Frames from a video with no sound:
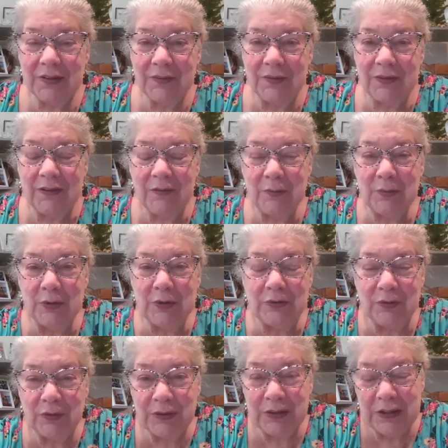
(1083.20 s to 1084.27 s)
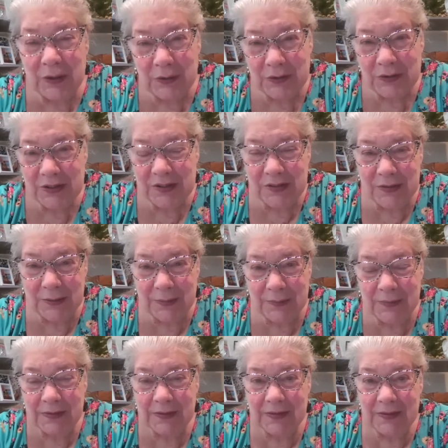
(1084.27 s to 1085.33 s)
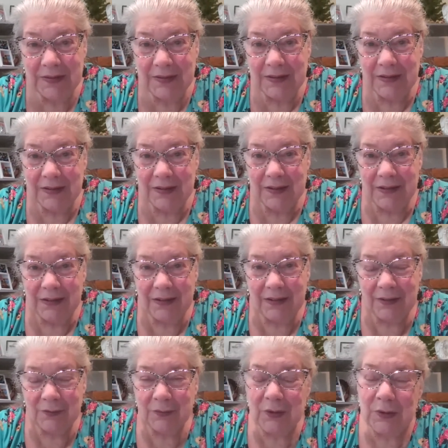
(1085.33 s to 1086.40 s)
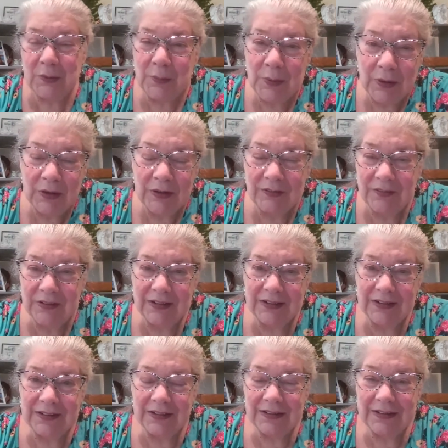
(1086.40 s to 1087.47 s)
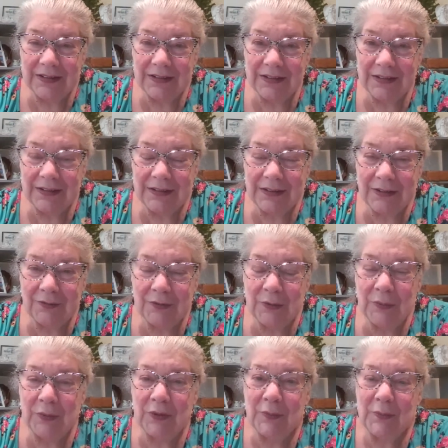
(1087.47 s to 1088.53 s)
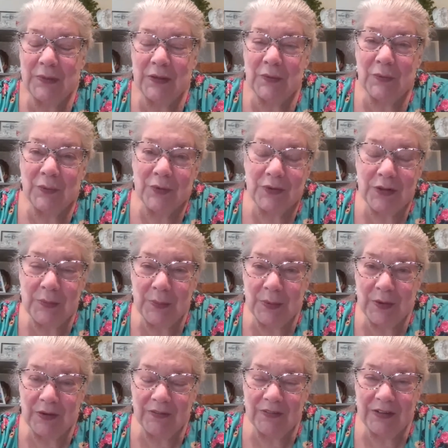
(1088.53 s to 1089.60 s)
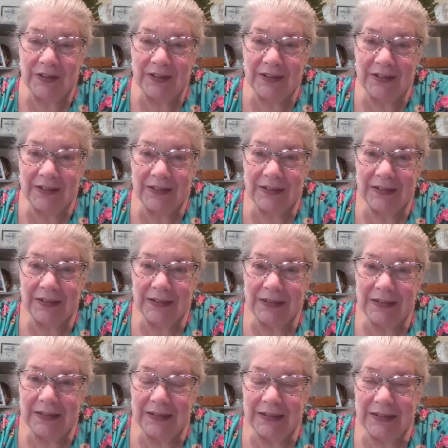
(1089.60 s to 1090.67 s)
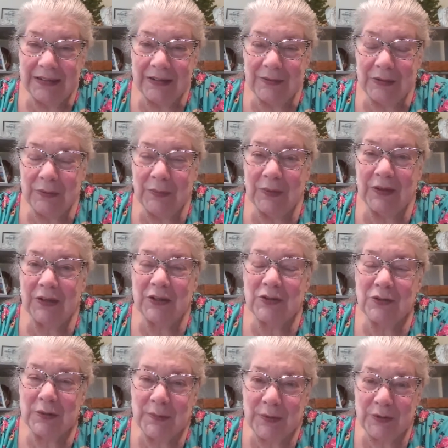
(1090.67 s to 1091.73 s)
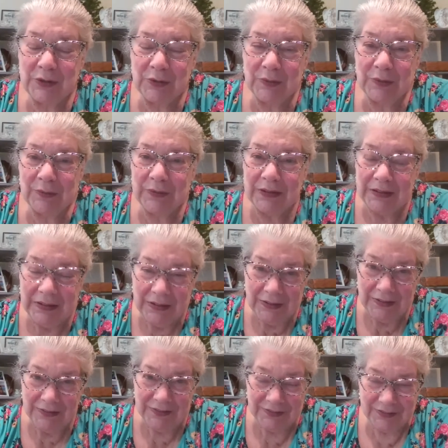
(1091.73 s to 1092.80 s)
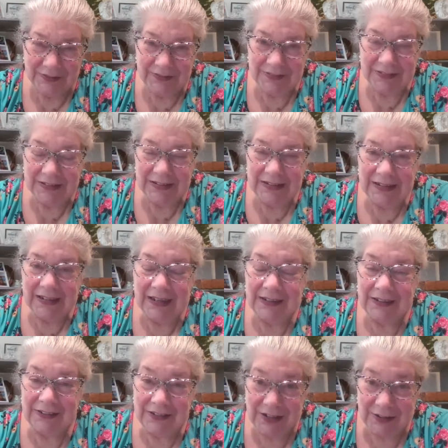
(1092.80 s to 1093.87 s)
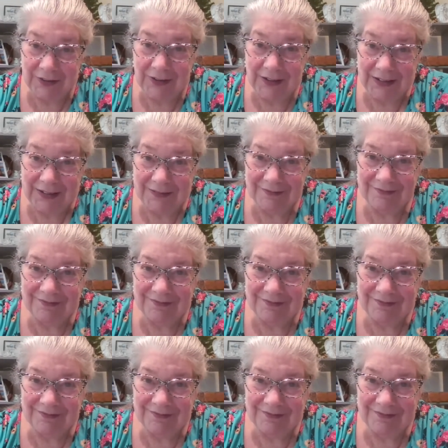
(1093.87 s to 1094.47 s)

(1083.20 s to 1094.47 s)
We have a beautiful ecosystem, and we are a part of it. And we want to be a worthy part of it. And we want to contribute to it with love and integrity.